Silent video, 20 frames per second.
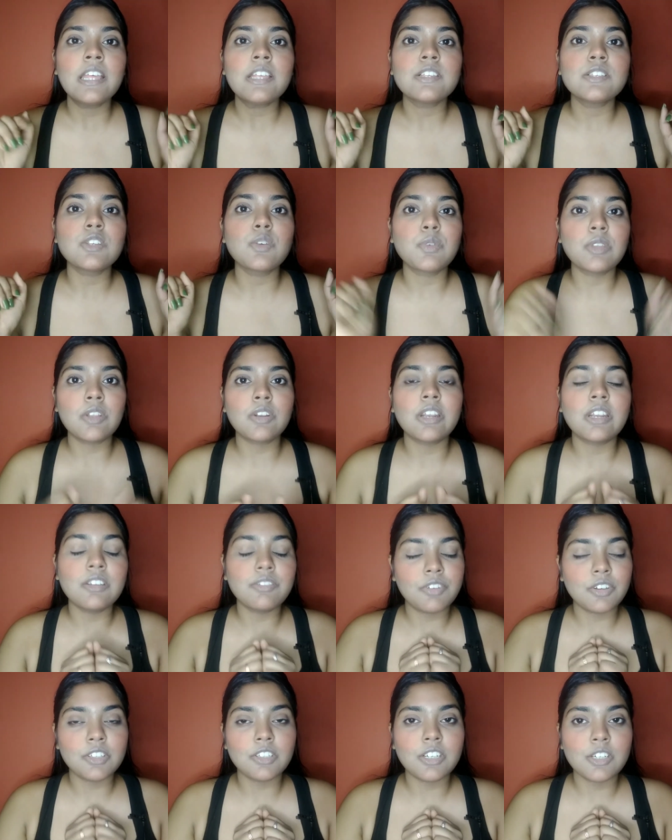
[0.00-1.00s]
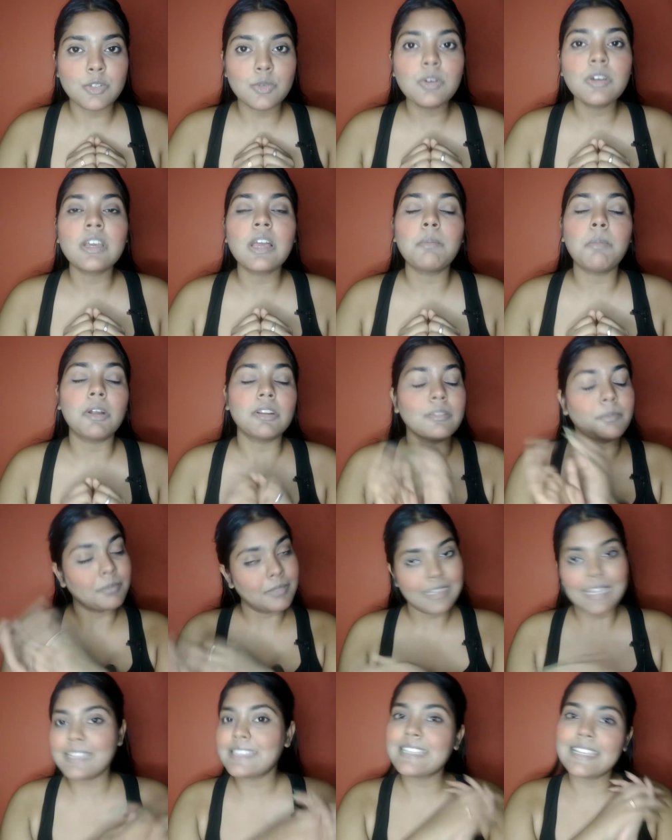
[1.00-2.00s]
So without any further ado, come on,
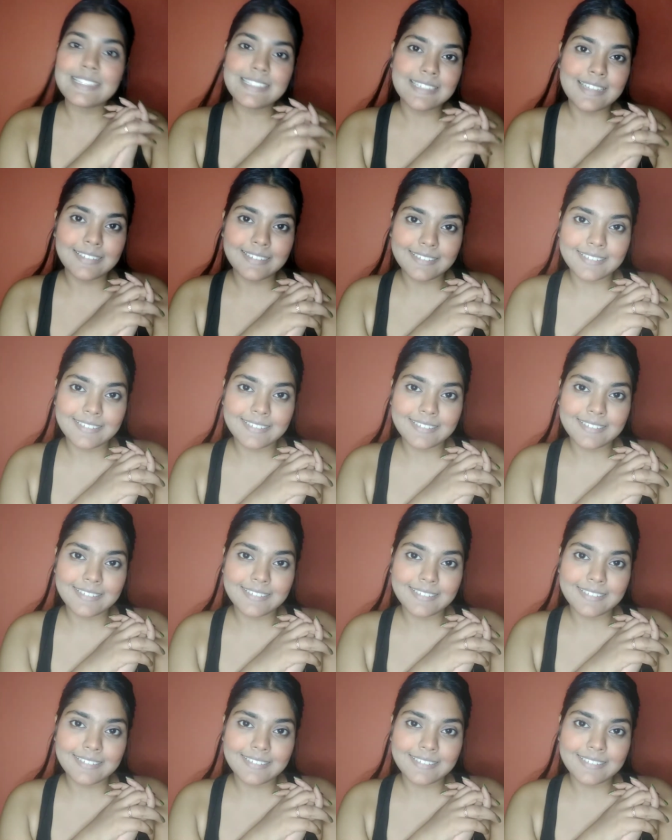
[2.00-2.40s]
let's get started.